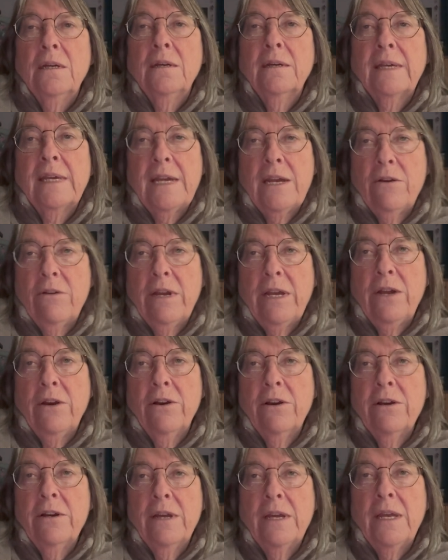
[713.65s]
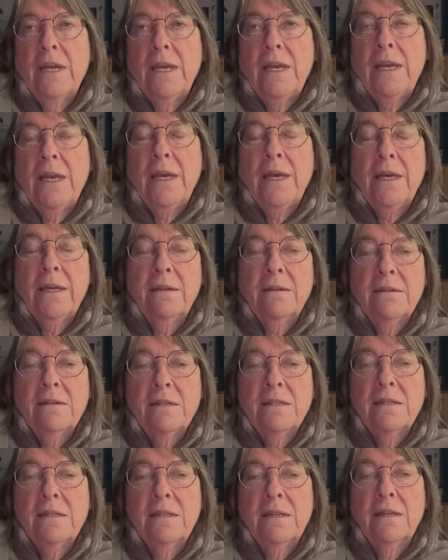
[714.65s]
carrier.
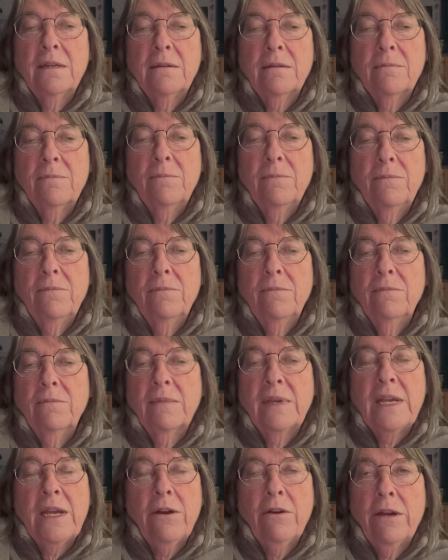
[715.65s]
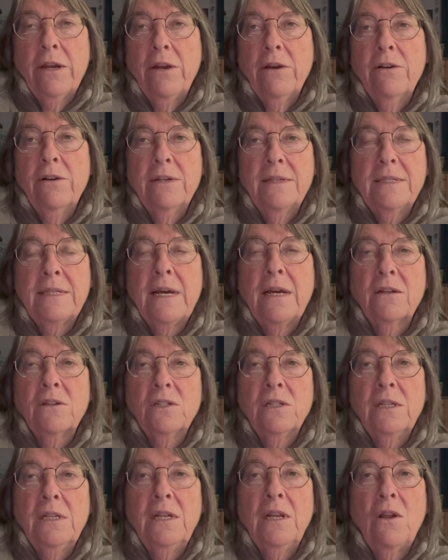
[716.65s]
And the carrier is
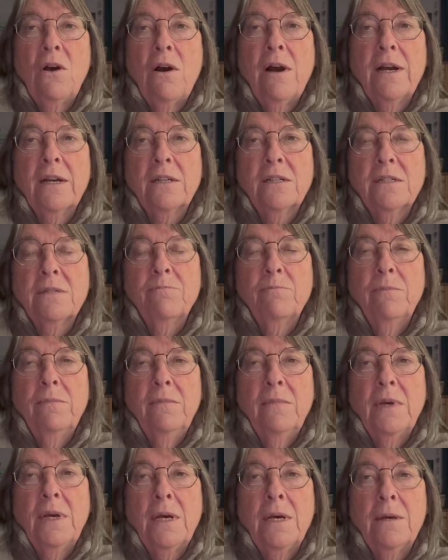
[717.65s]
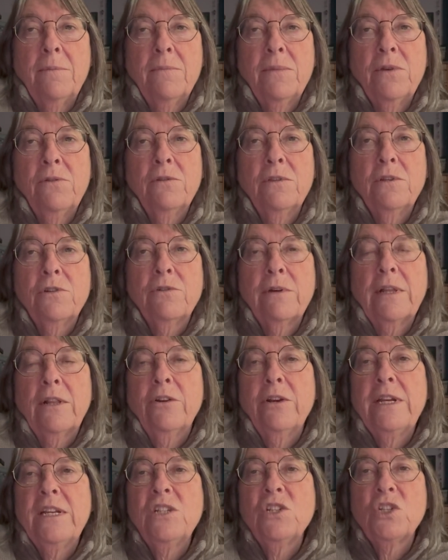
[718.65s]
actually locked um, through the
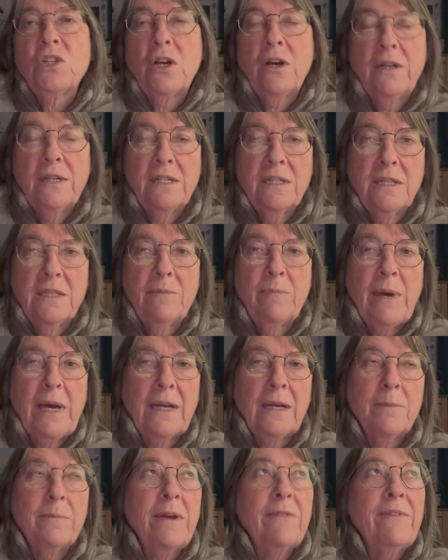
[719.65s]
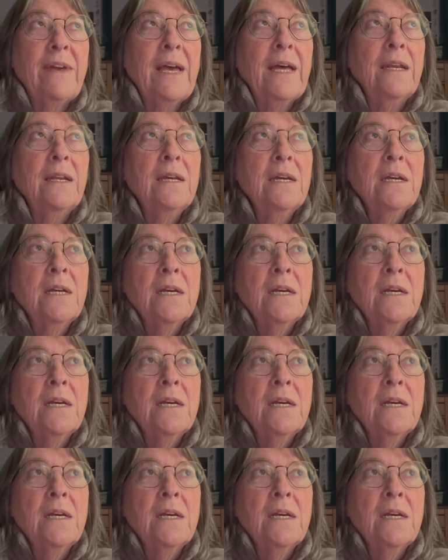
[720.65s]
trailer hitch onto the back of my van.